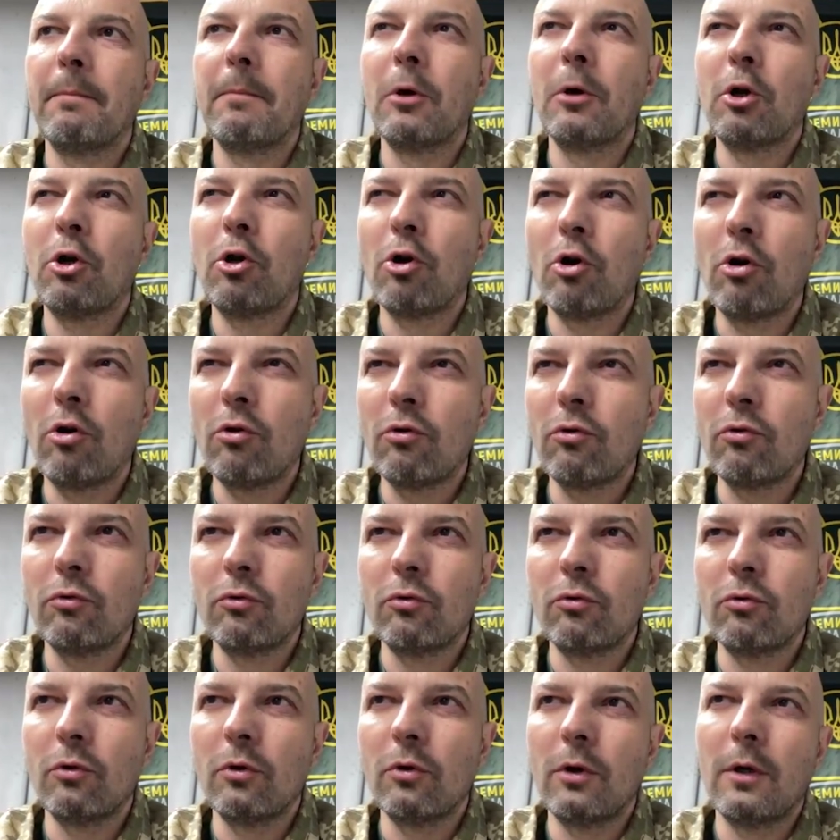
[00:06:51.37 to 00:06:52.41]
go
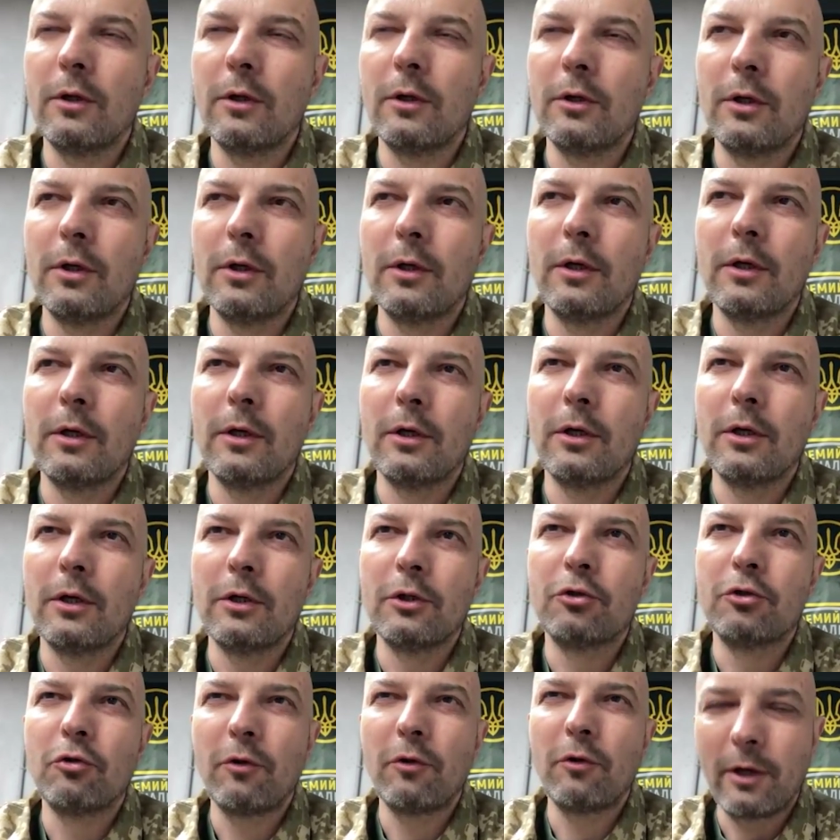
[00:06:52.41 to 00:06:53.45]

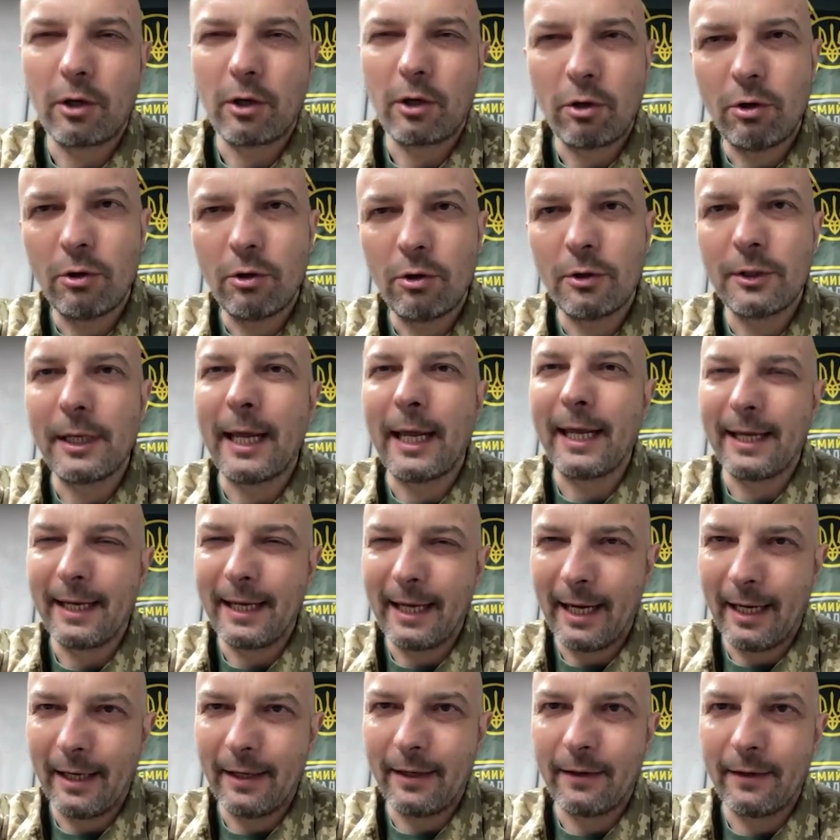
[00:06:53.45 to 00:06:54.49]
to the road
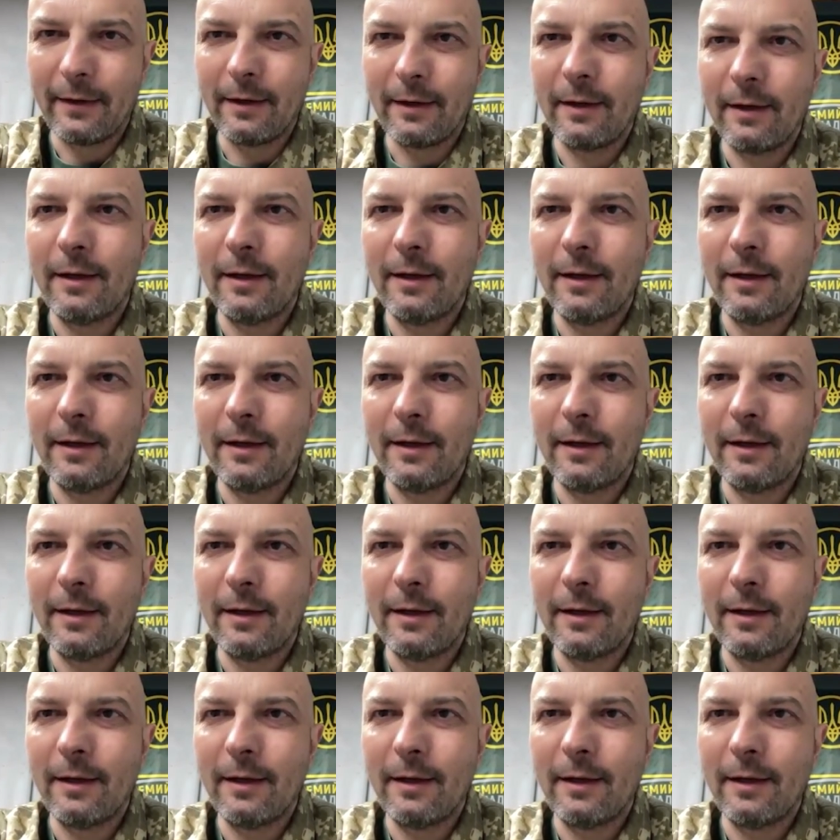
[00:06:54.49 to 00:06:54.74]
again